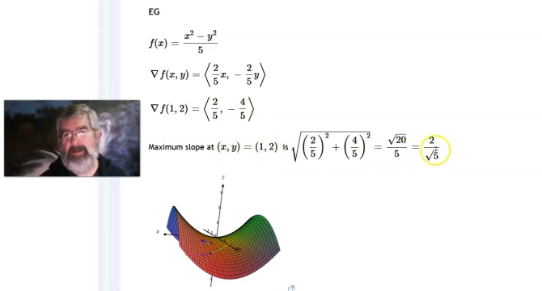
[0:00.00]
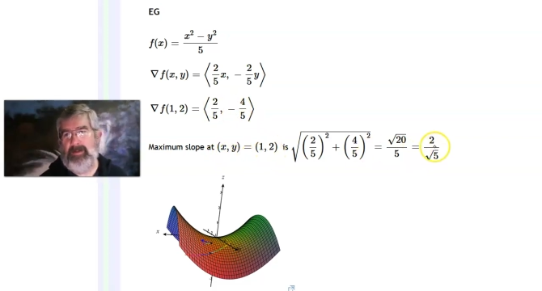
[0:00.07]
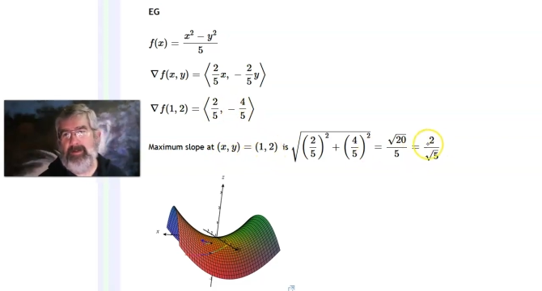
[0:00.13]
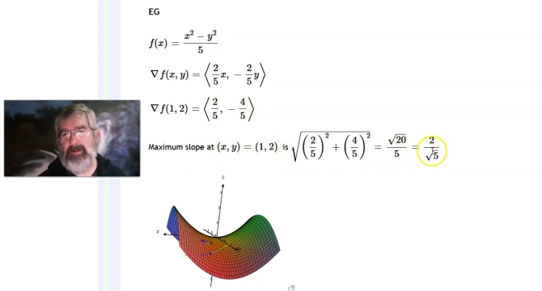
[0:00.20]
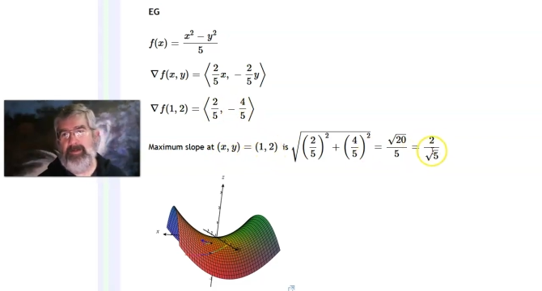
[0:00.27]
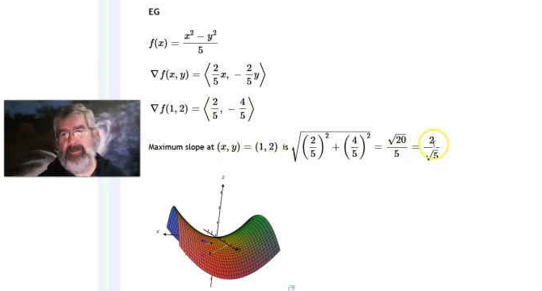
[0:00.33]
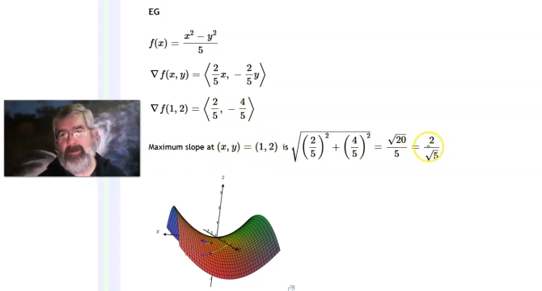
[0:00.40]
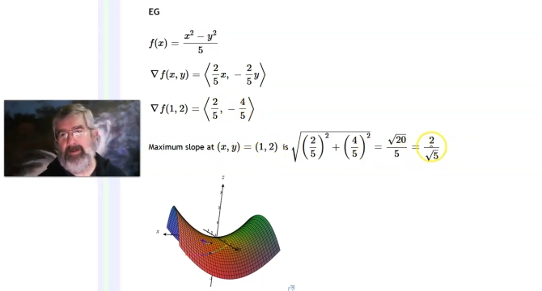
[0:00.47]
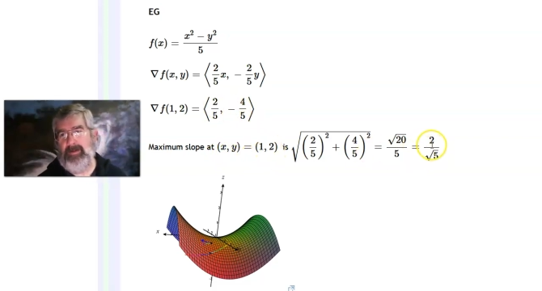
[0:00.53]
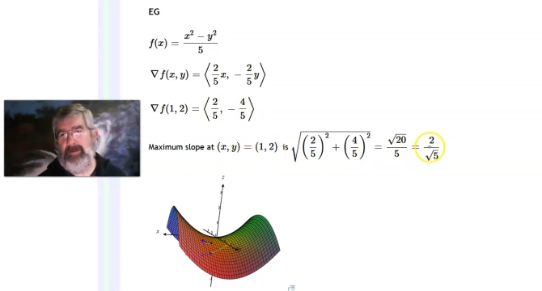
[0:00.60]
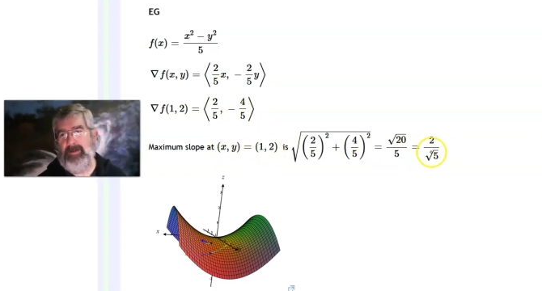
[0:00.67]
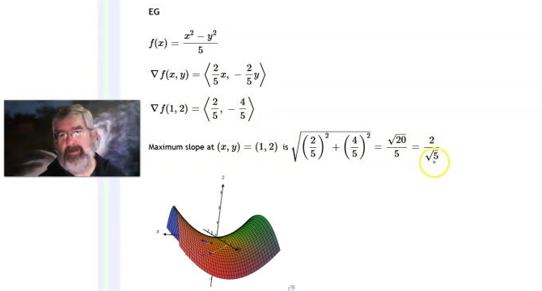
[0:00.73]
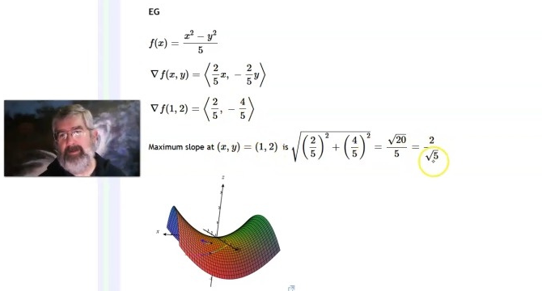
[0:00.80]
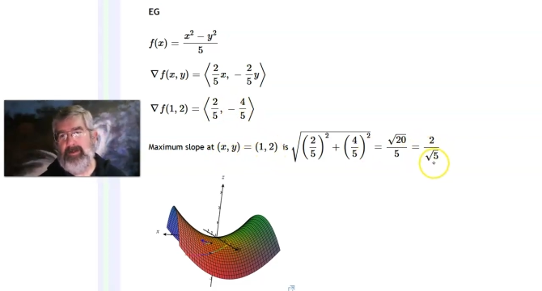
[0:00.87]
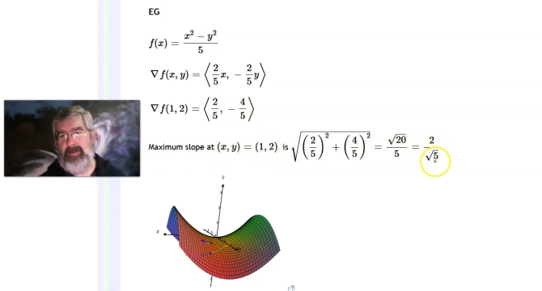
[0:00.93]
It's
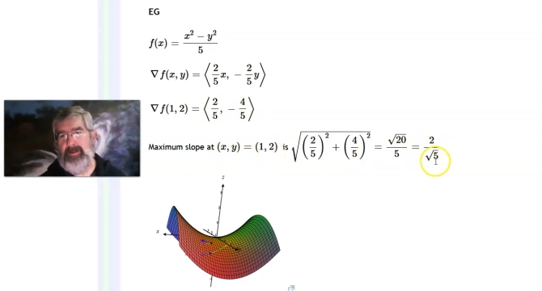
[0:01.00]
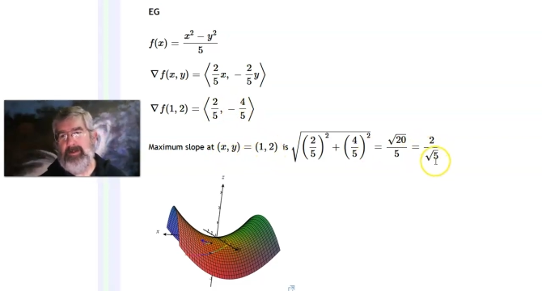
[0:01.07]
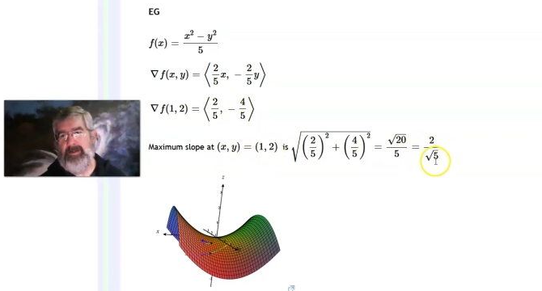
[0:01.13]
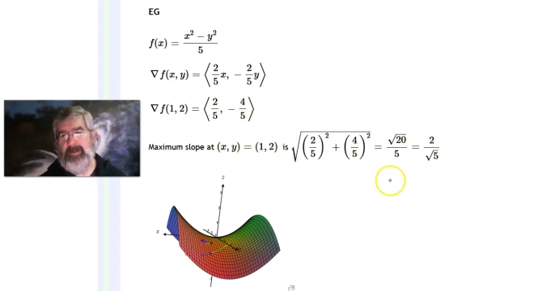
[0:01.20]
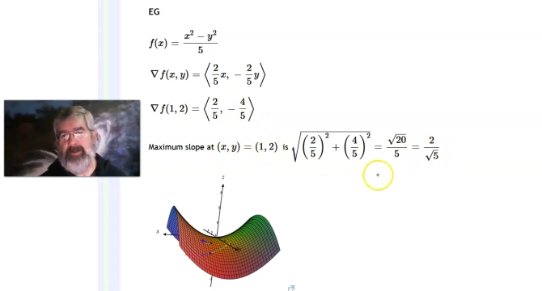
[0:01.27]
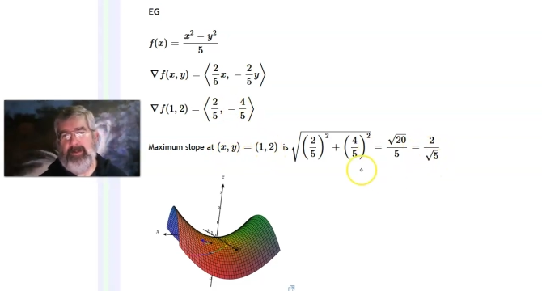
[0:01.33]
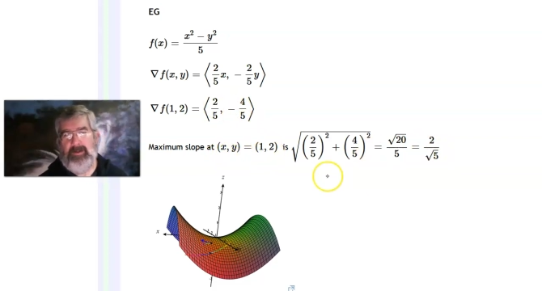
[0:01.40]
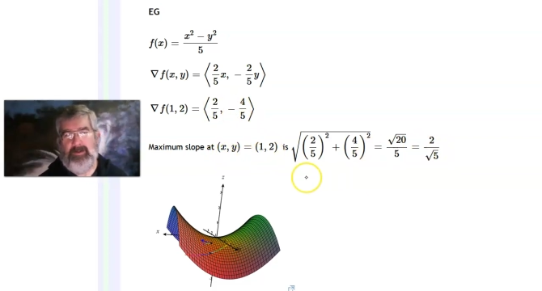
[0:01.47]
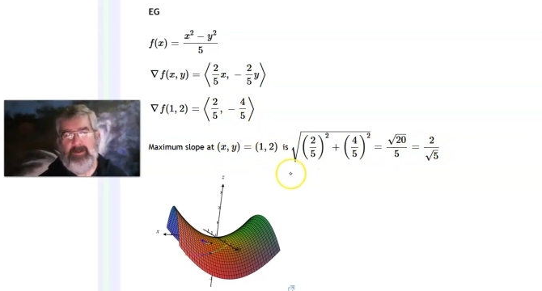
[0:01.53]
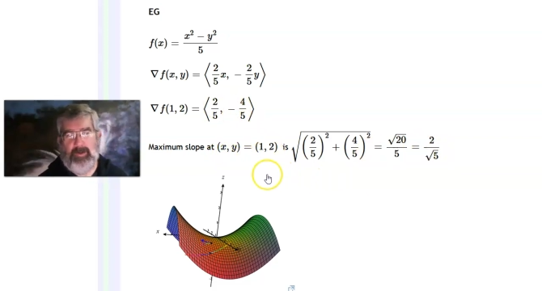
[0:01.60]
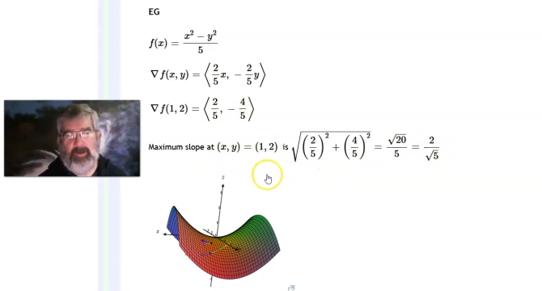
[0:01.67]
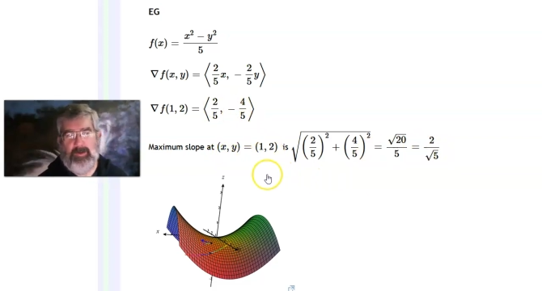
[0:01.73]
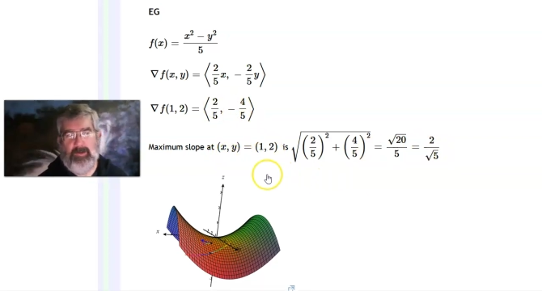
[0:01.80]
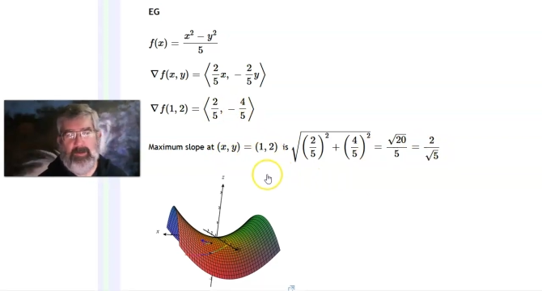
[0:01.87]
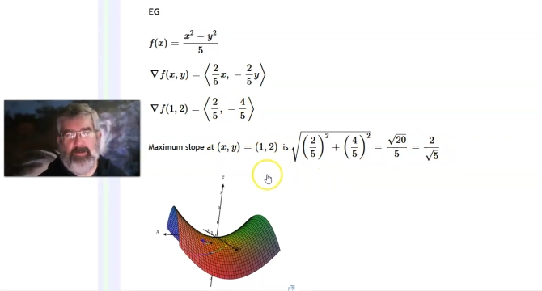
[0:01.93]

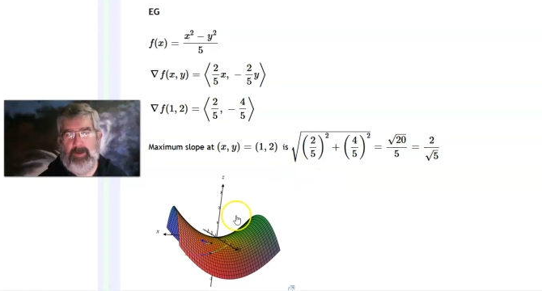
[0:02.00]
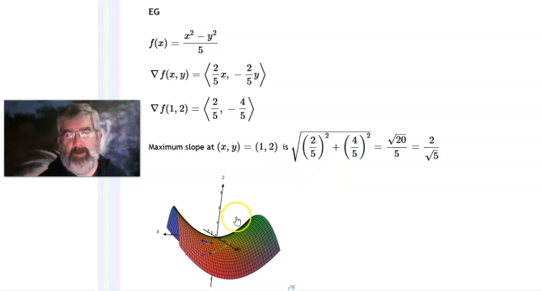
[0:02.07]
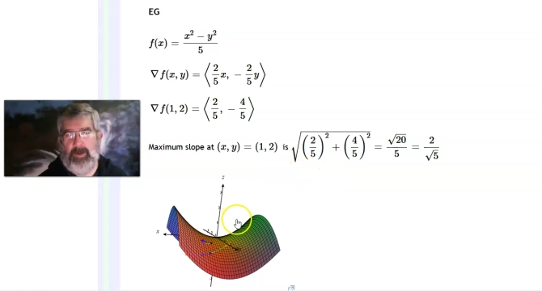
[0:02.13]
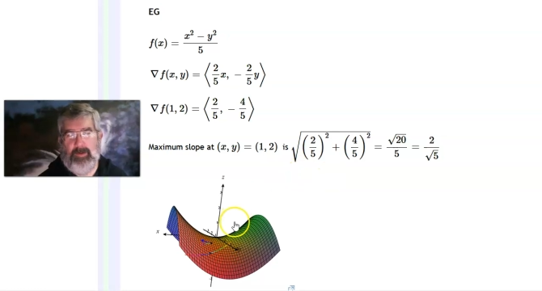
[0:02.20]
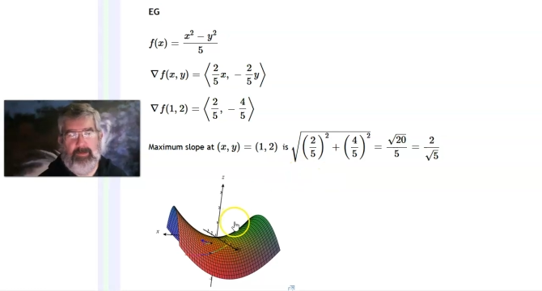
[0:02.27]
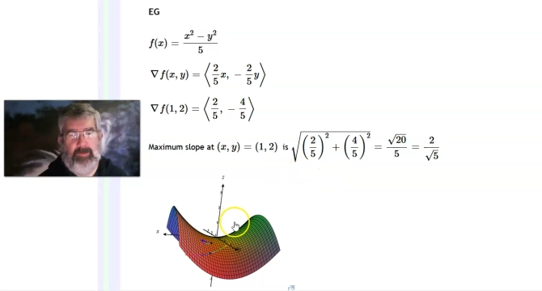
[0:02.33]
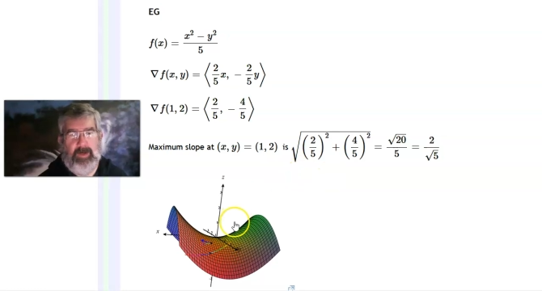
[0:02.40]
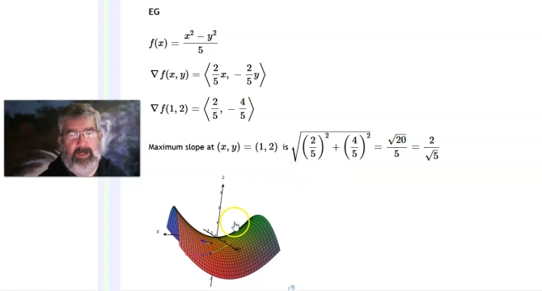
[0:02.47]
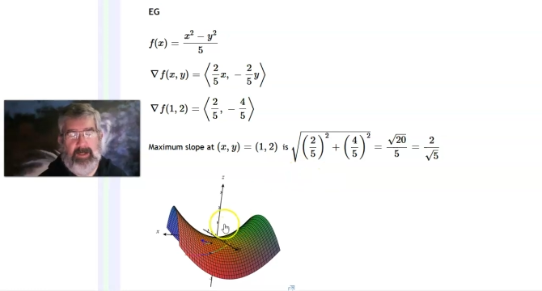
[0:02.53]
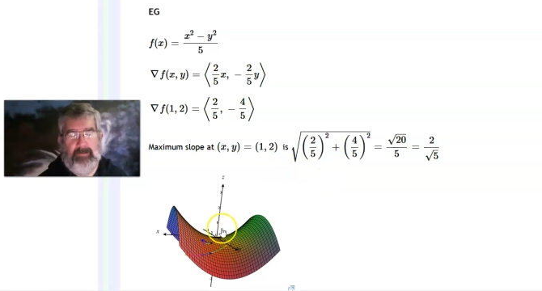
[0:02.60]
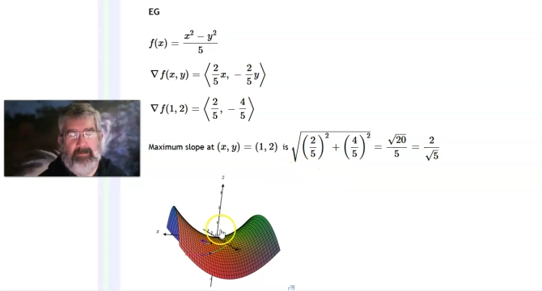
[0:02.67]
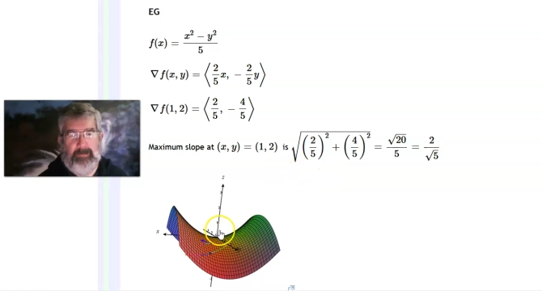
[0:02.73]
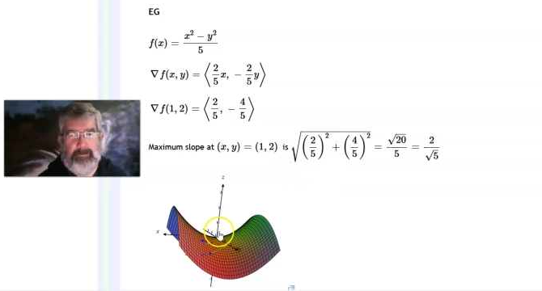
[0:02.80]
2 over the square root of 5.